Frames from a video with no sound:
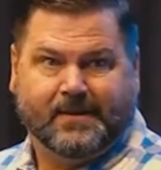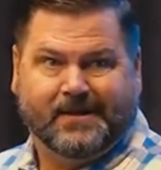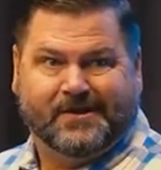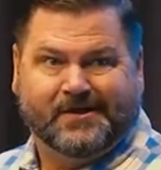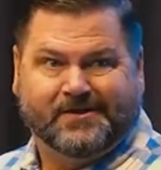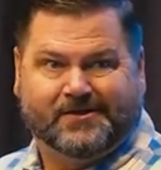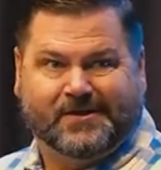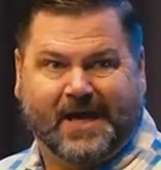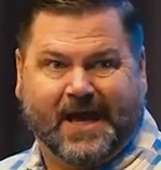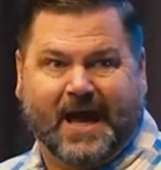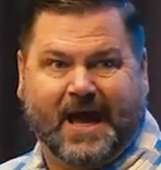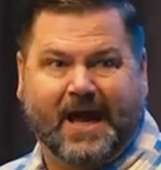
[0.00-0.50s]

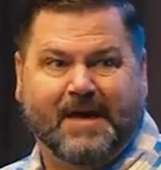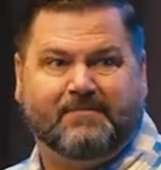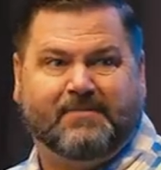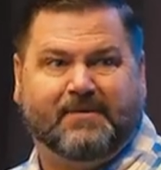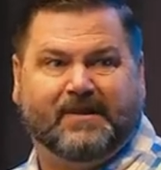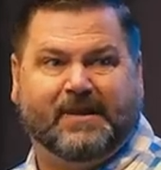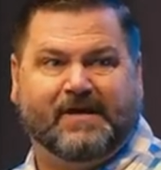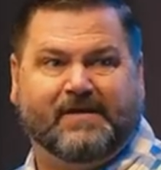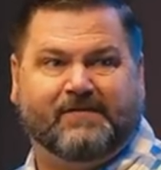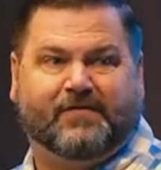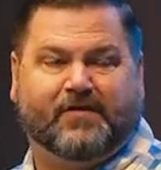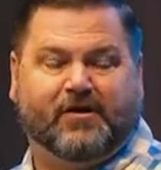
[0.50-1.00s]
See, I
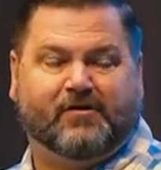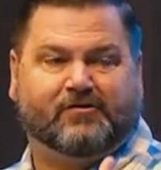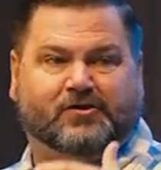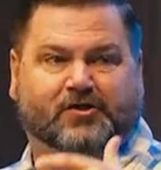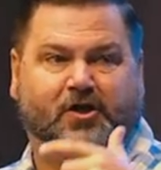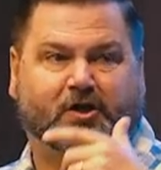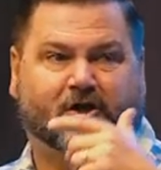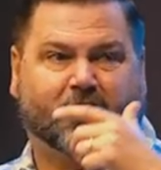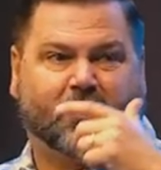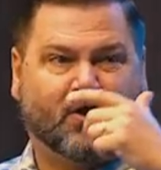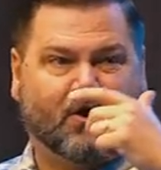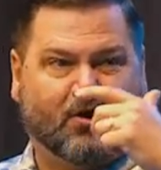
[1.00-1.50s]
believe there's a
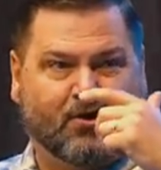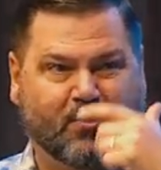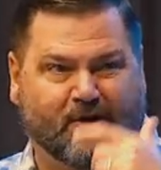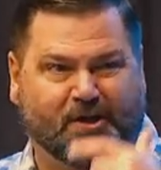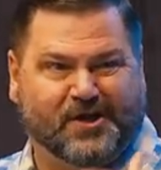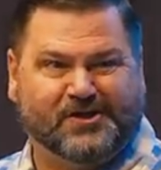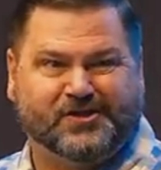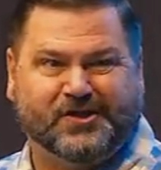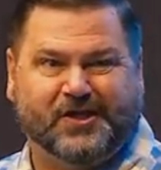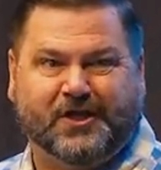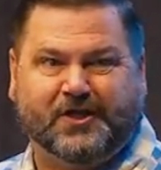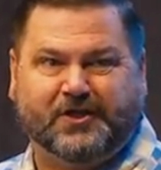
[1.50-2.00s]

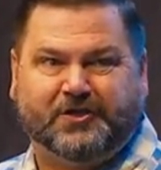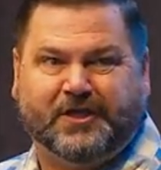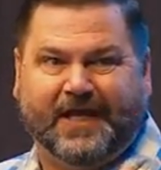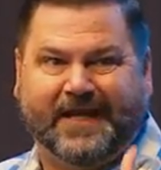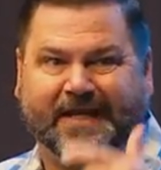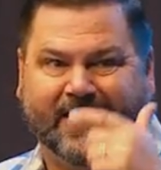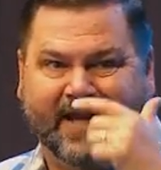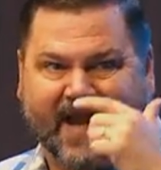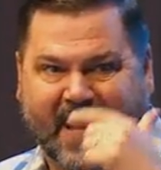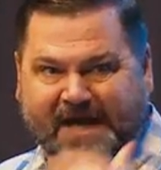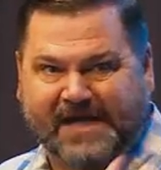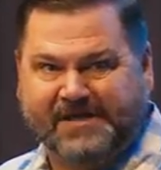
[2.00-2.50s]
courage and a
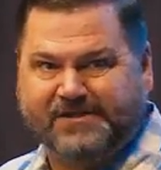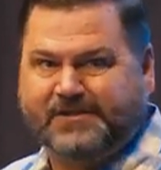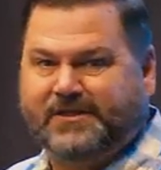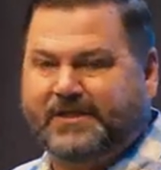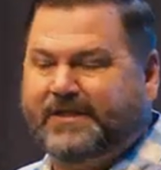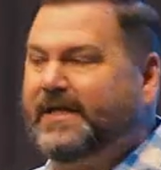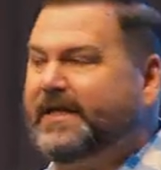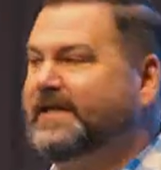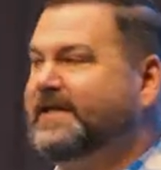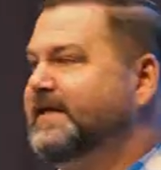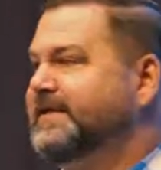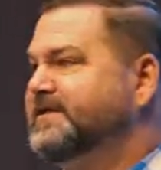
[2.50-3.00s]

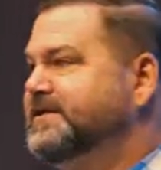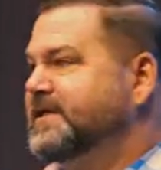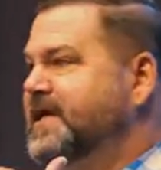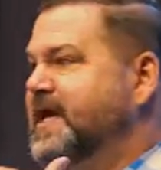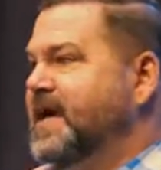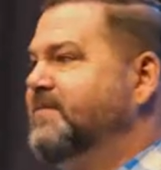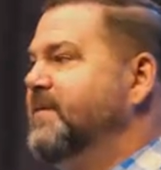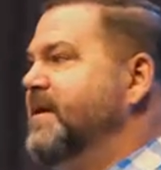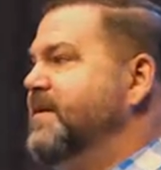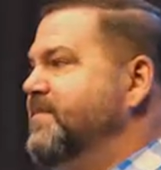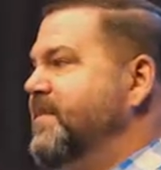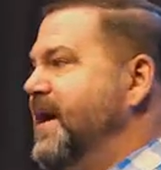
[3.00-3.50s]
tenacity that's
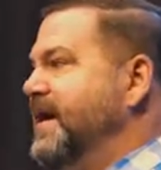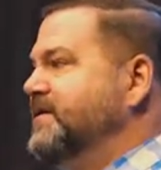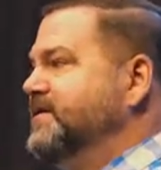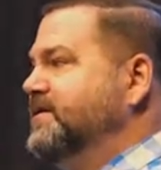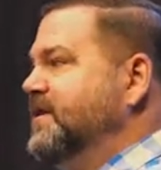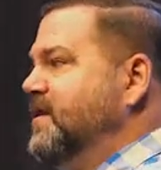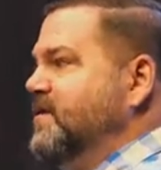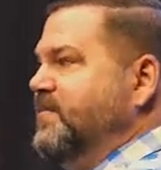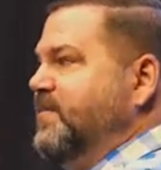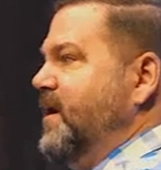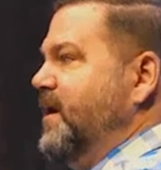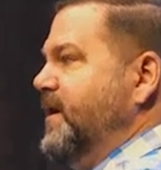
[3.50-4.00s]
coming back to
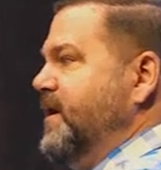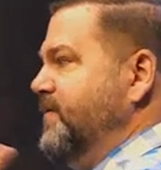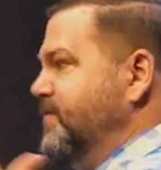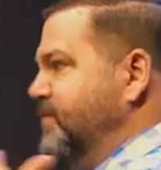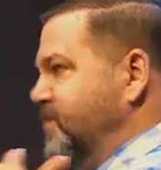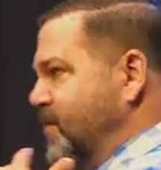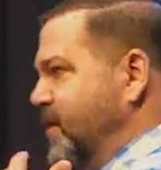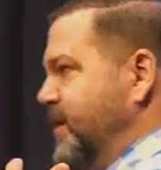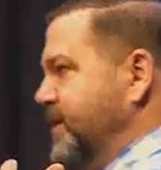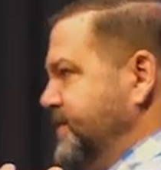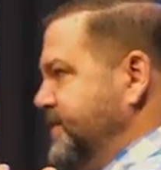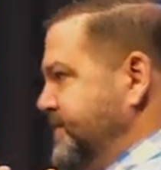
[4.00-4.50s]
the body of
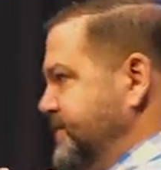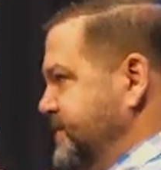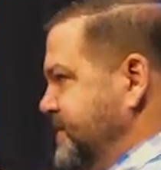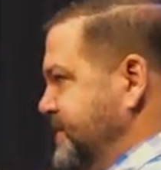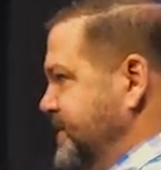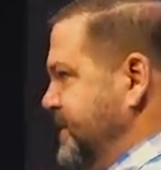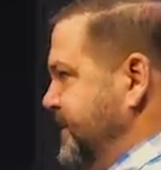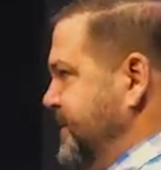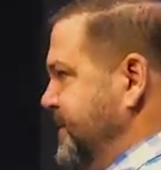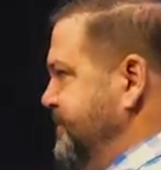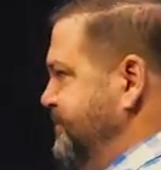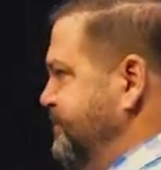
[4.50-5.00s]
Christ.
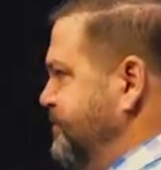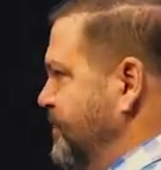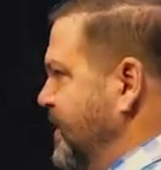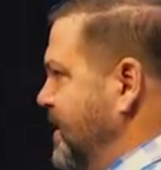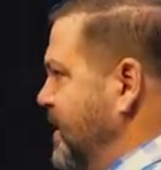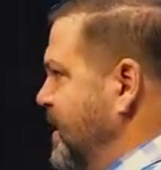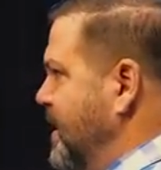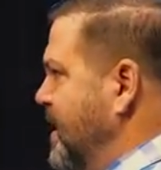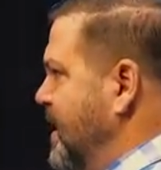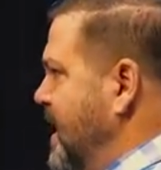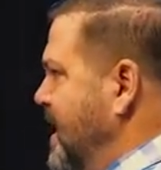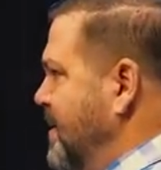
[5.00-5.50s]

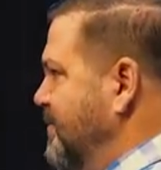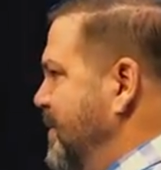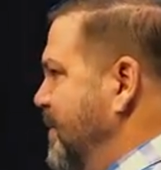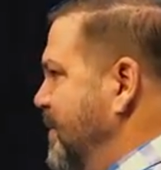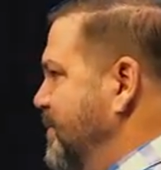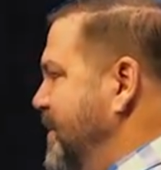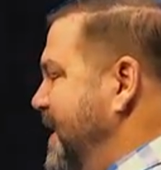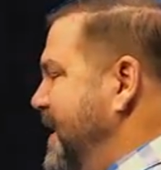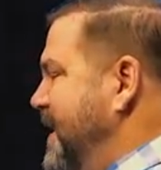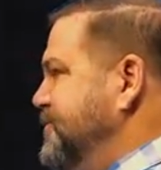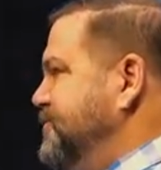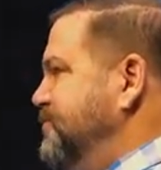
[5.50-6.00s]
But
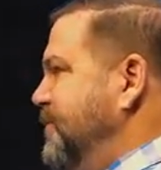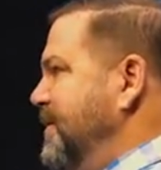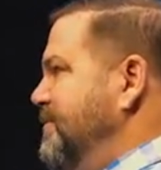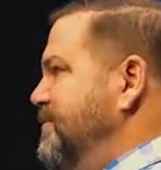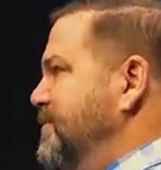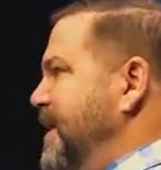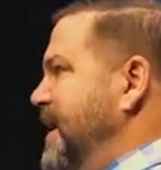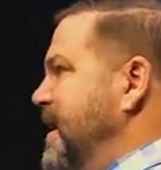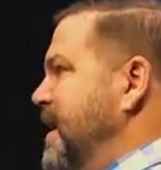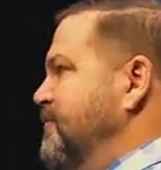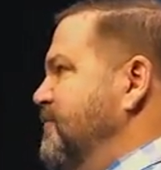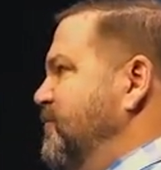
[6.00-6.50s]
because we've
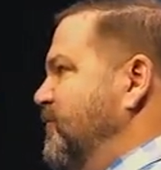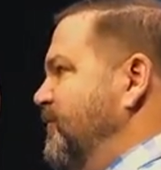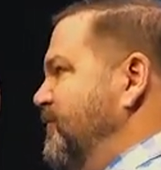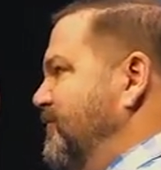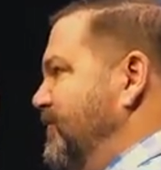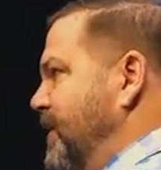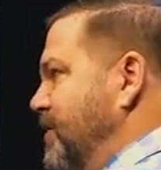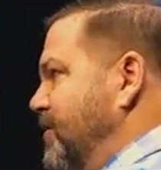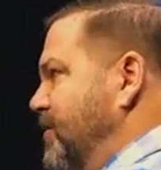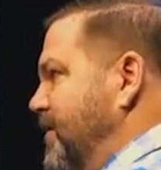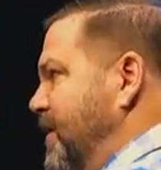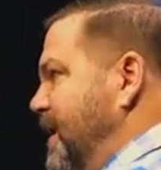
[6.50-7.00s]
become
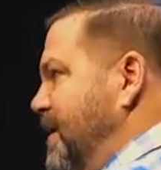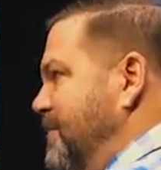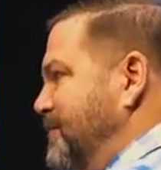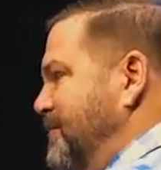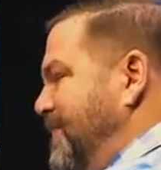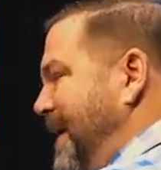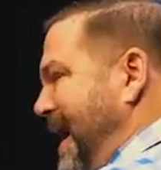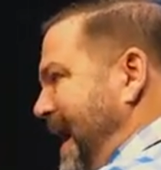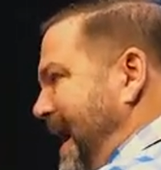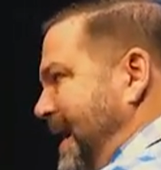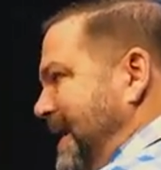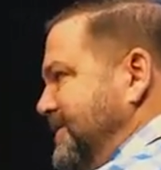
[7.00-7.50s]
very
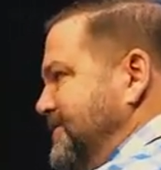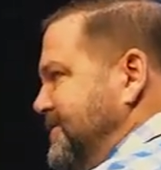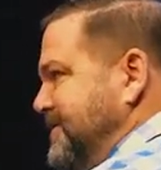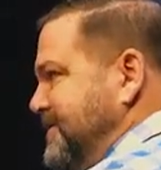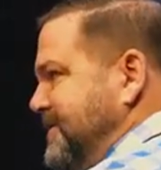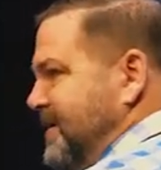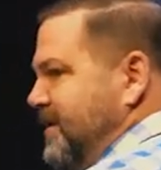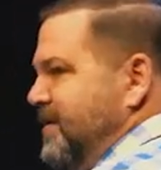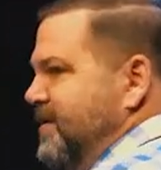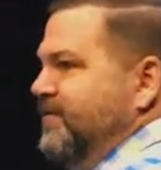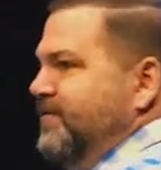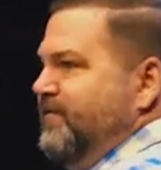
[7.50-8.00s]

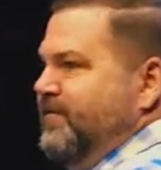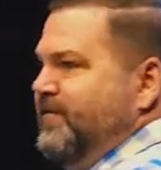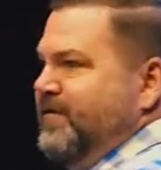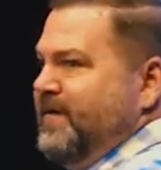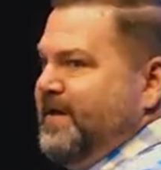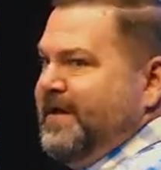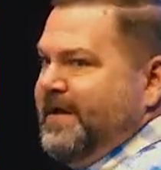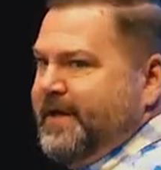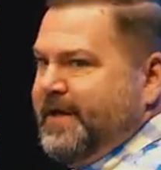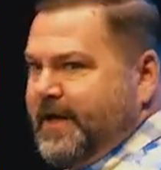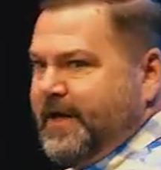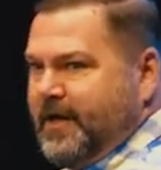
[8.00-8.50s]
passive
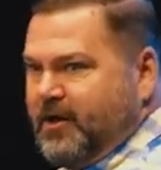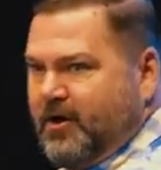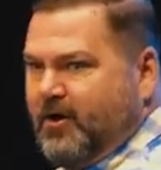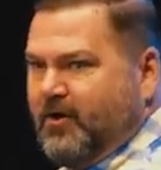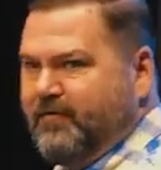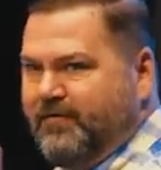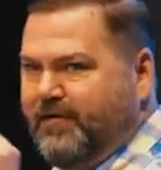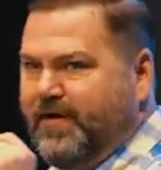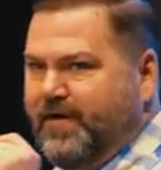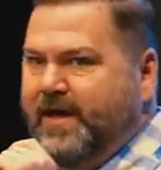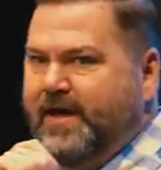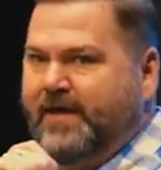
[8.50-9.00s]
in our
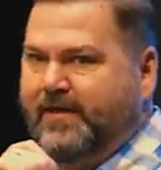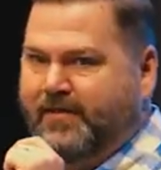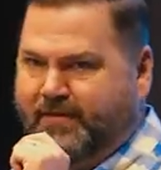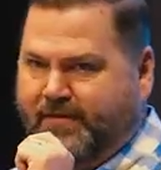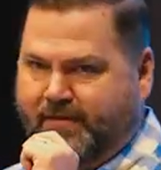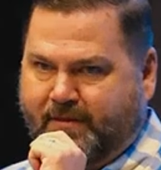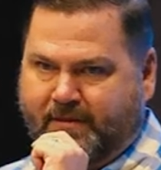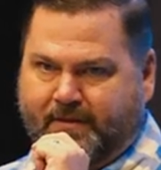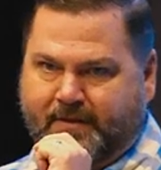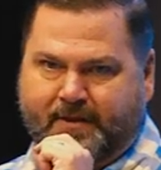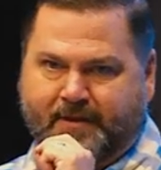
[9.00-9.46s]
faith.